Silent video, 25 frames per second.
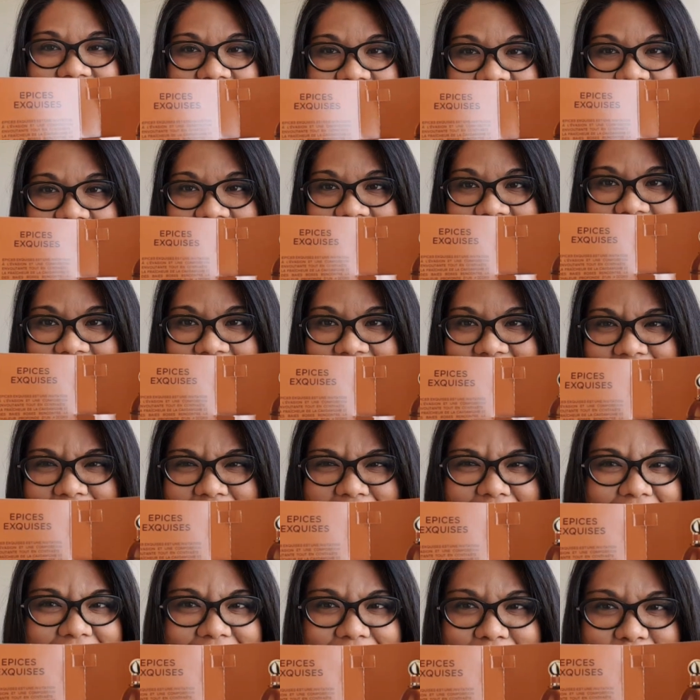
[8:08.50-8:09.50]

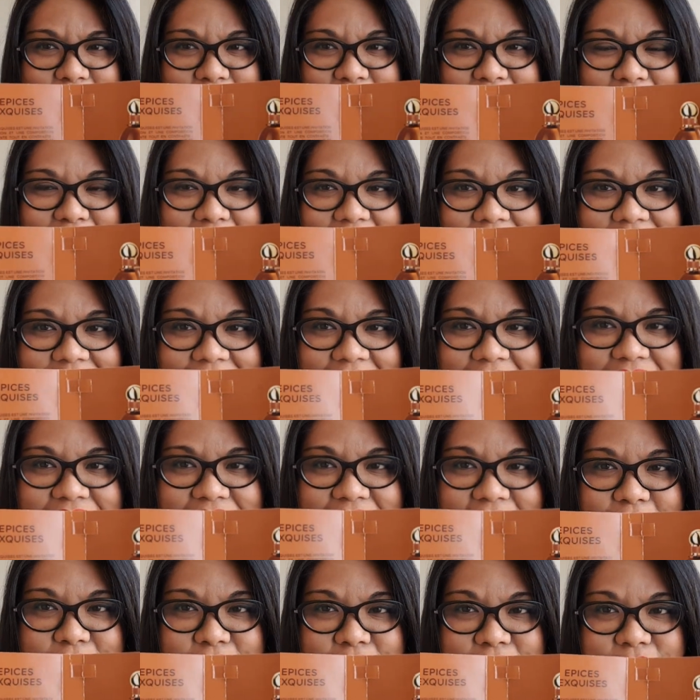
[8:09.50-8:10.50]
I'm gonna guess that's
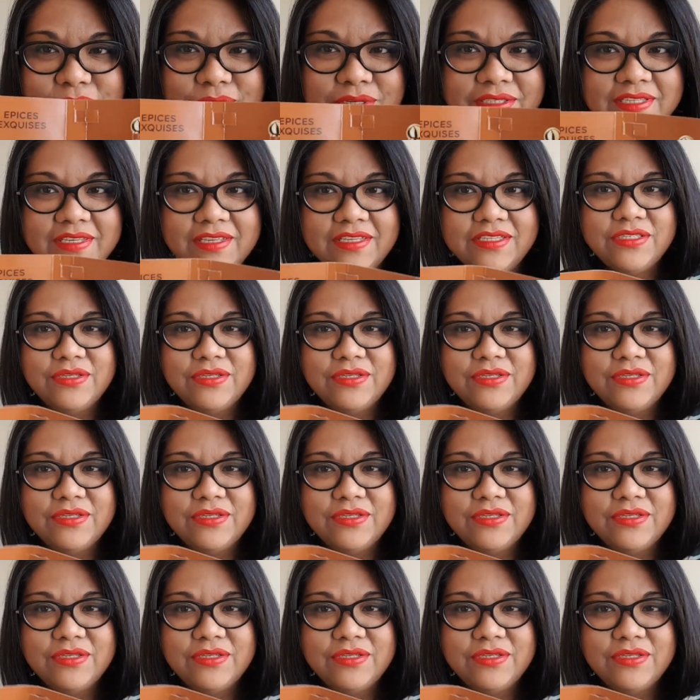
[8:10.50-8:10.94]
exquisite.